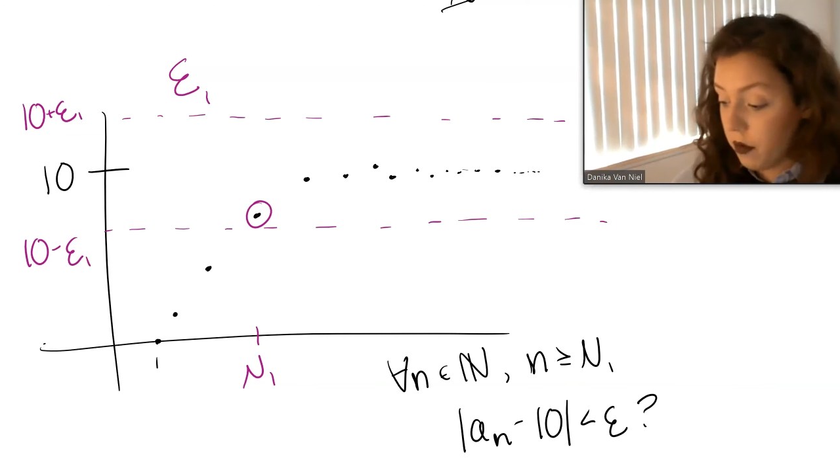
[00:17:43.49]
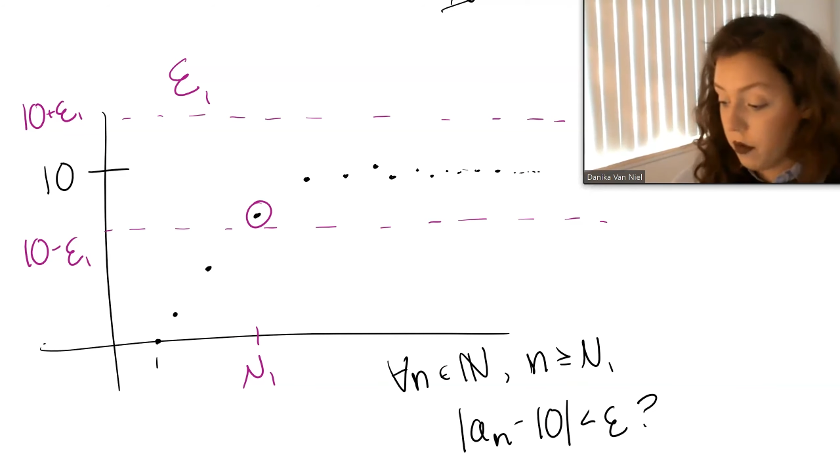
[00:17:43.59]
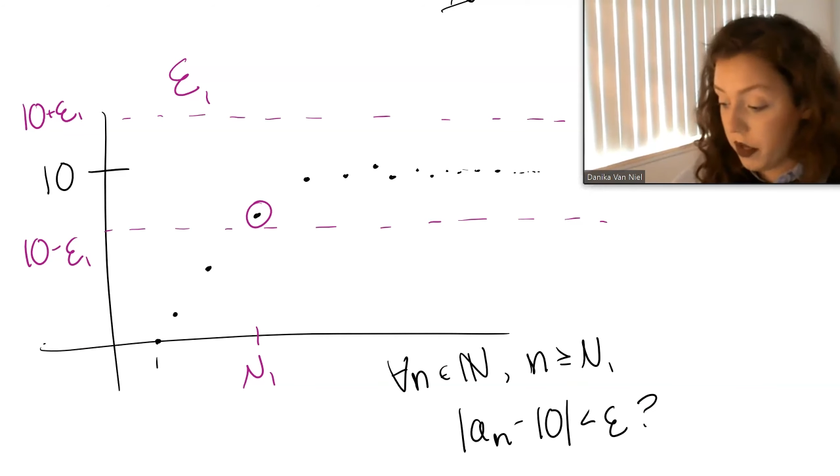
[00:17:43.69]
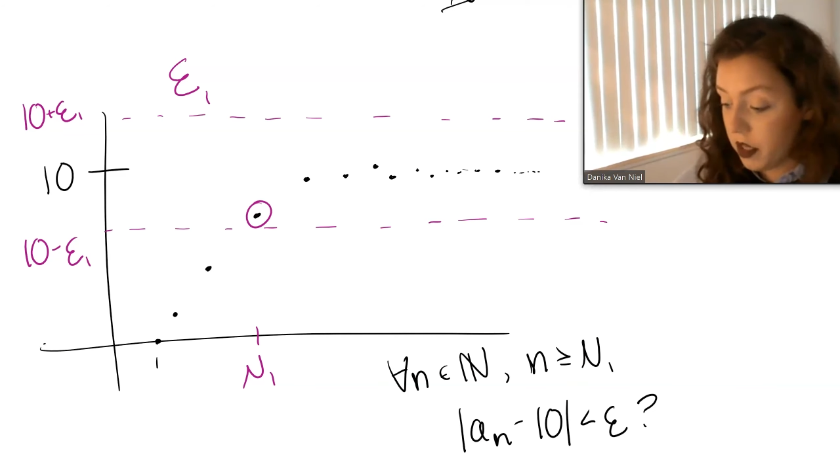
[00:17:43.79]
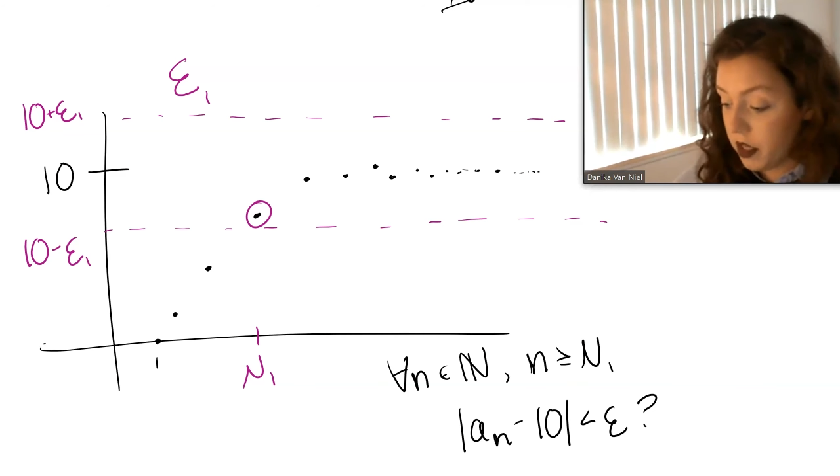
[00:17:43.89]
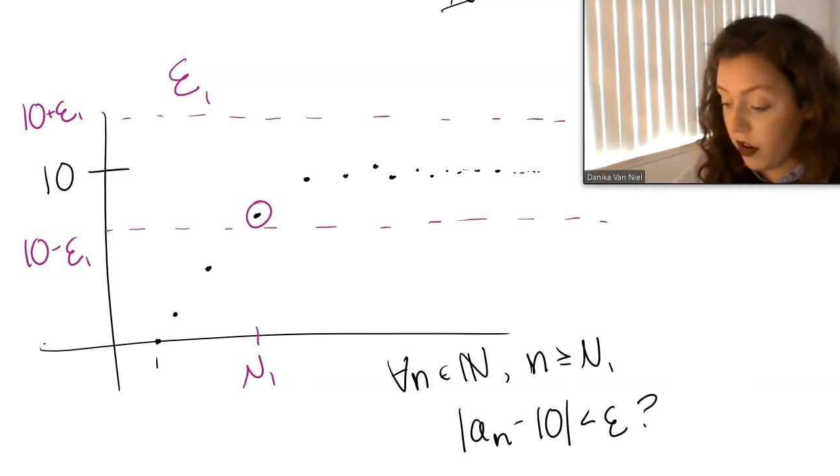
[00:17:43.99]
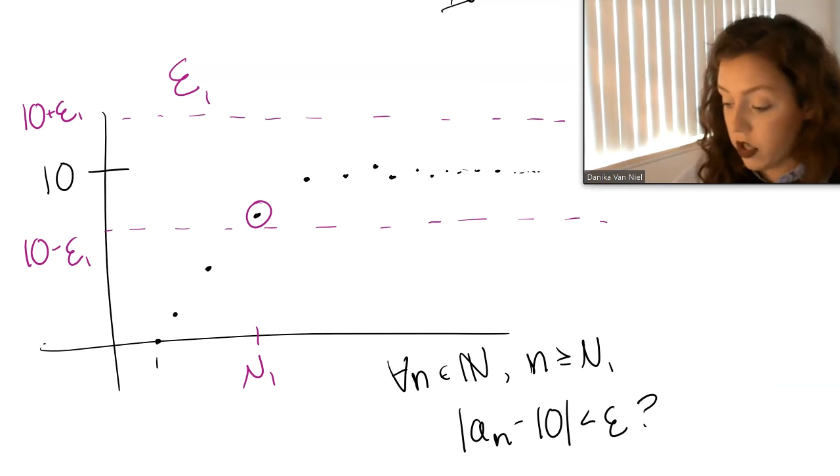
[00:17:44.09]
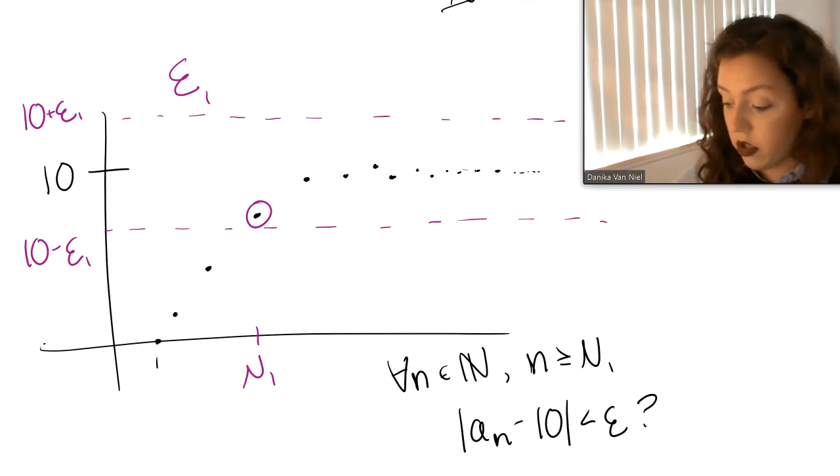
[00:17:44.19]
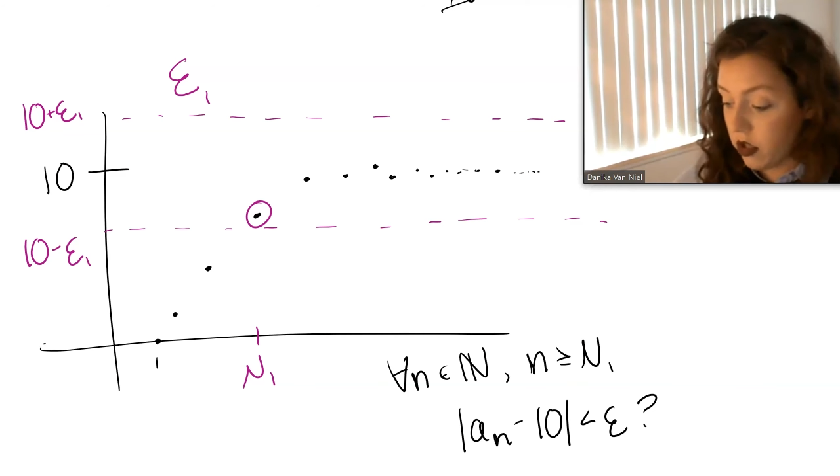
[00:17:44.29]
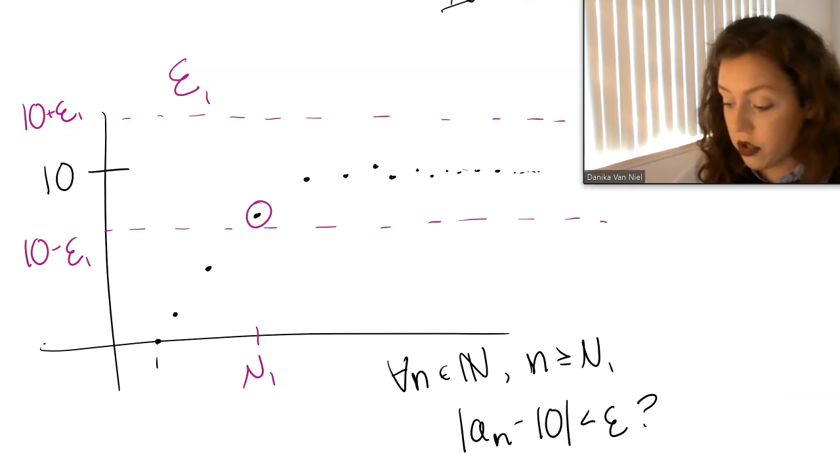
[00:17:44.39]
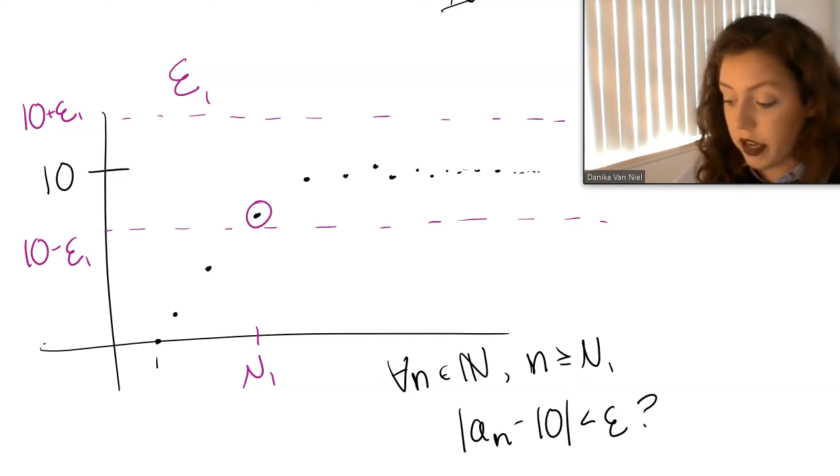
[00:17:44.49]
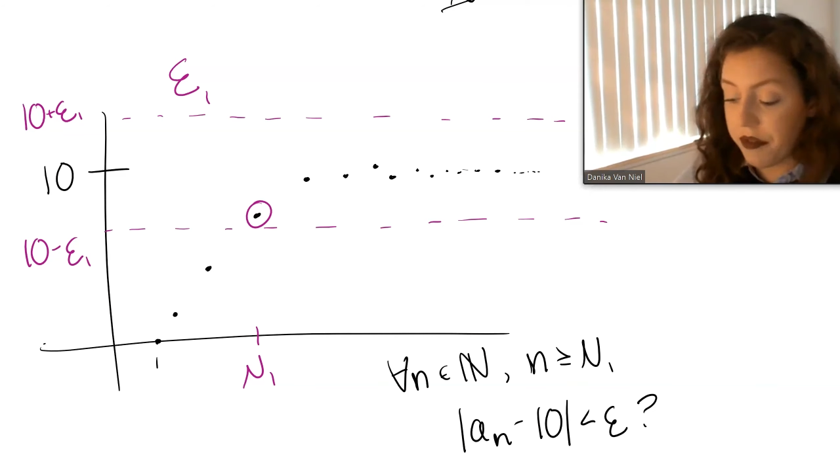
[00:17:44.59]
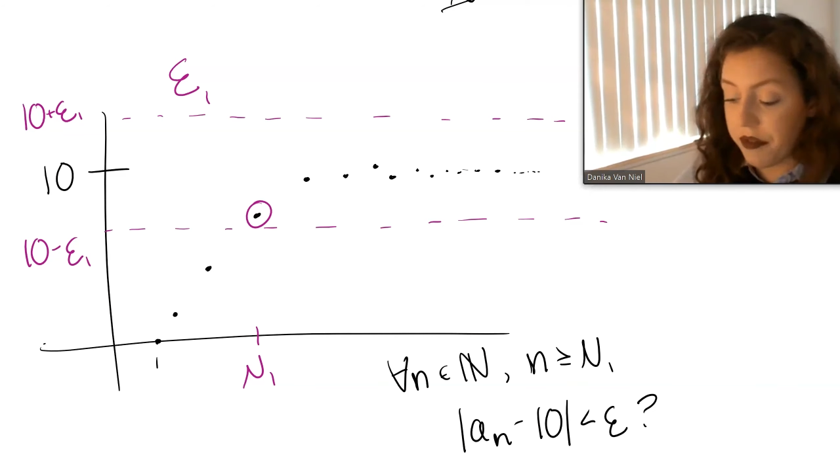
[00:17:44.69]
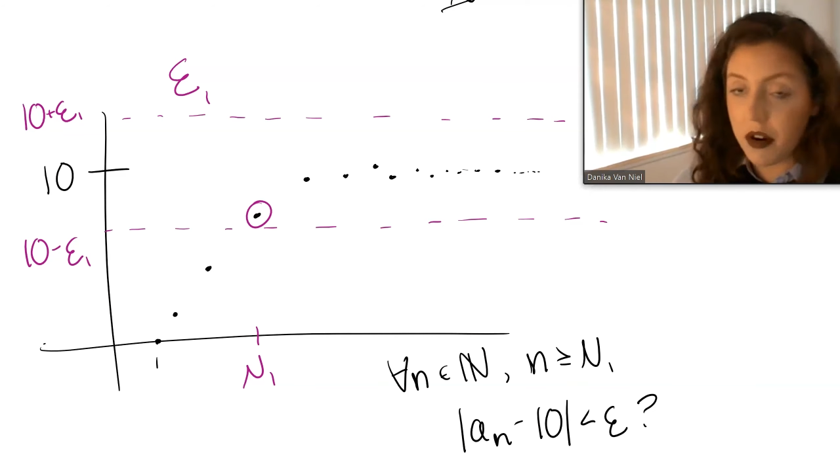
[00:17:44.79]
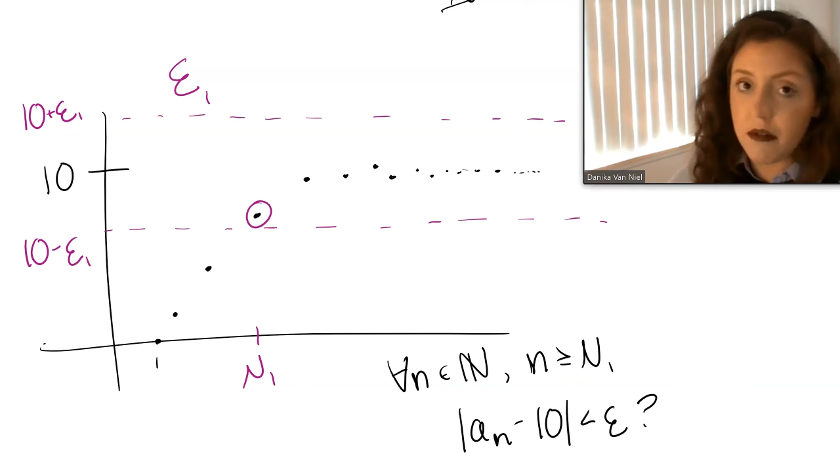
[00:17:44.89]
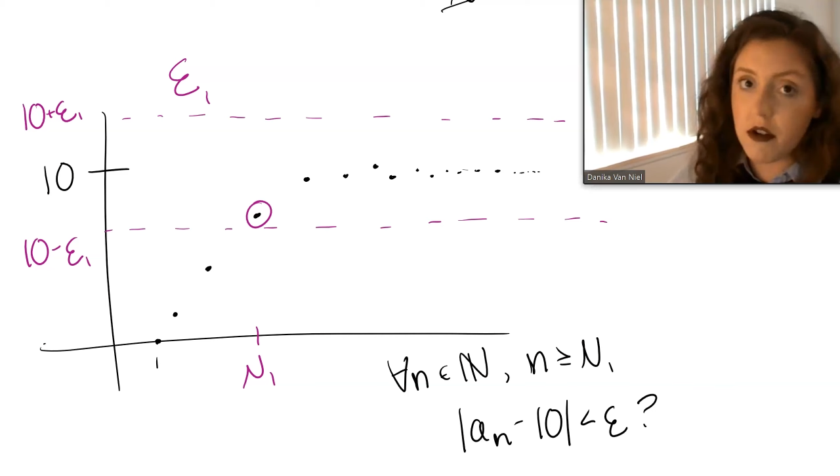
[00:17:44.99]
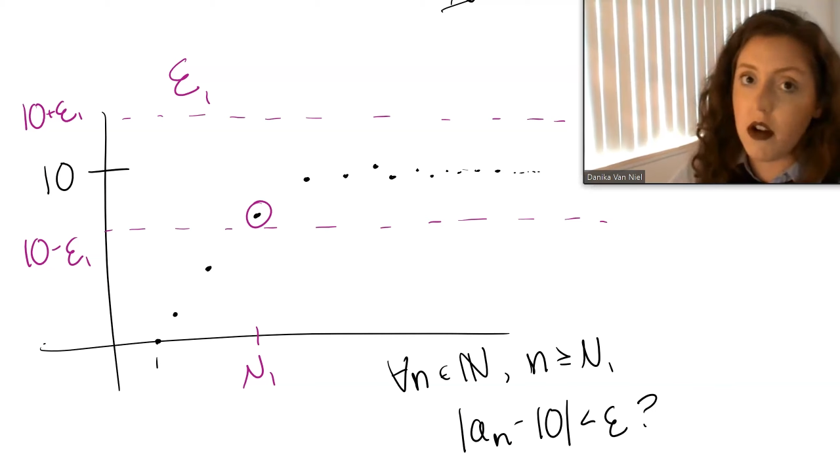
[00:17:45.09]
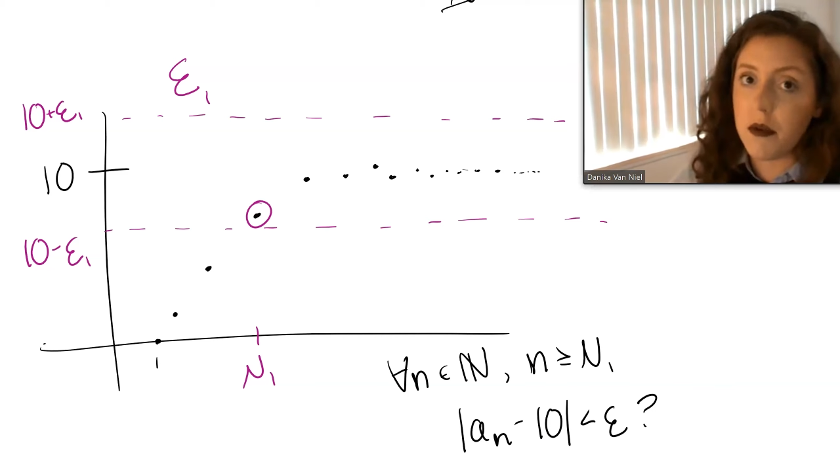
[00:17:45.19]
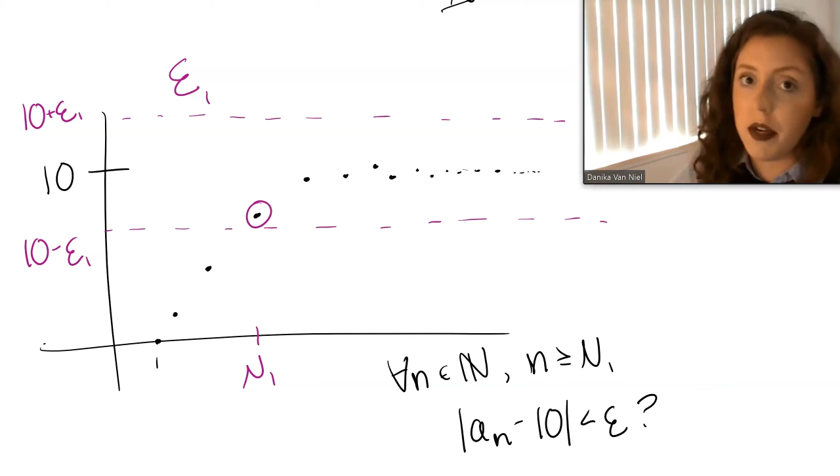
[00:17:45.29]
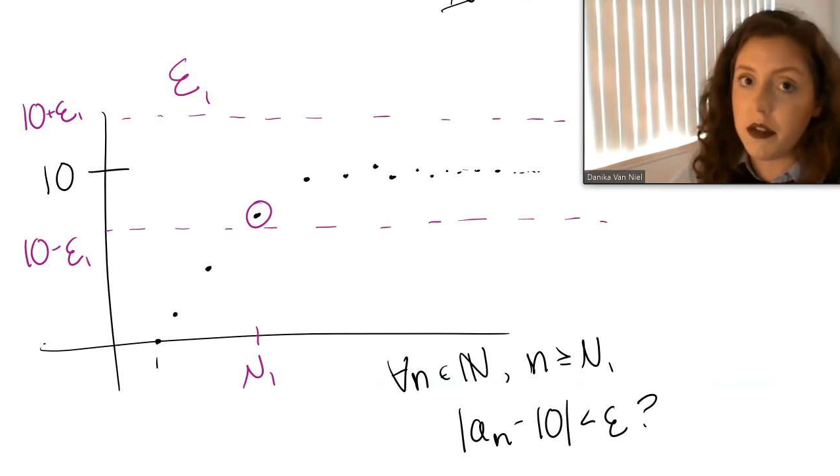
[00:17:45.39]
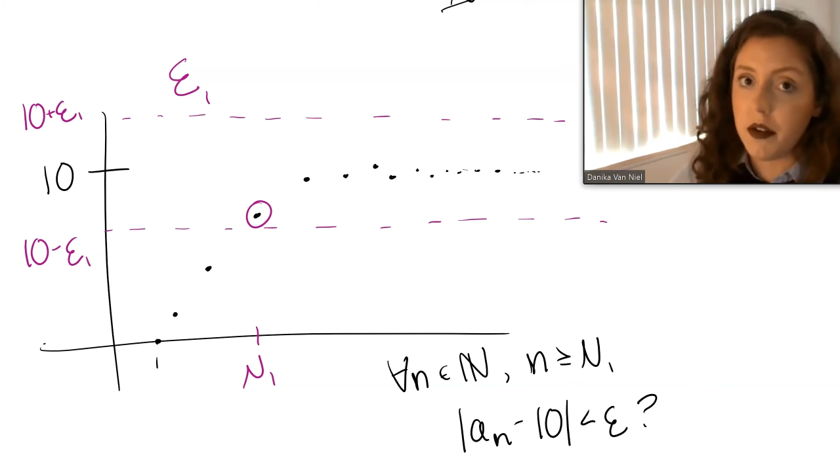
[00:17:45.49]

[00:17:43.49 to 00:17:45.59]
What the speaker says: what this function looks like forever and always.